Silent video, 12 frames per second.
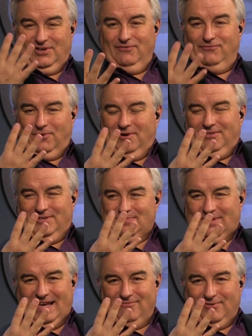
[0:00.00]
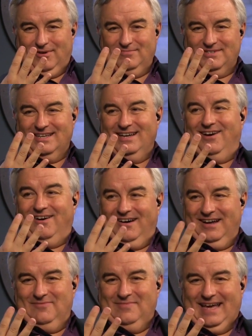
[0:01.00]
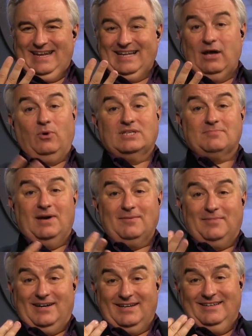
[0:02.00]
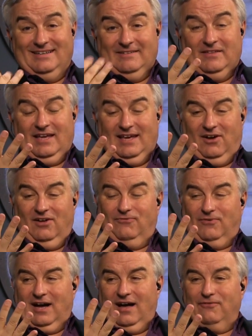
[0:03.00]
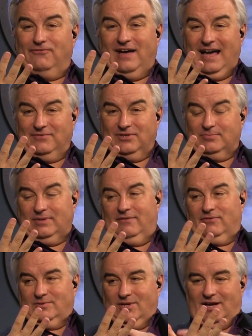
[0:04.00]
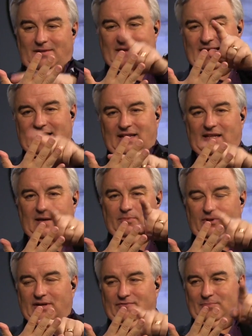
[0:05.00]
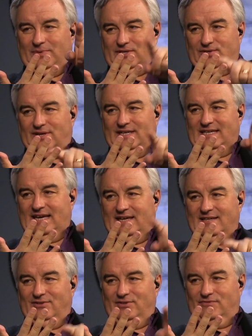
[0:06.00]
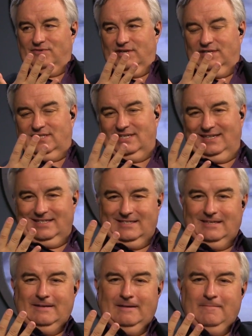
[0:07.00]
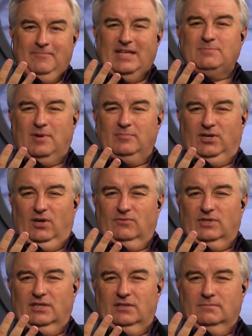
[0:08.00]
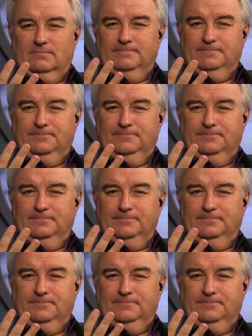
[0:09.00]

And all four of those platforms, automatic. And with SmugMug, all, four, all five of those platforms automatically upload every picture I take to those various sites. Yeah. That's probably overkill.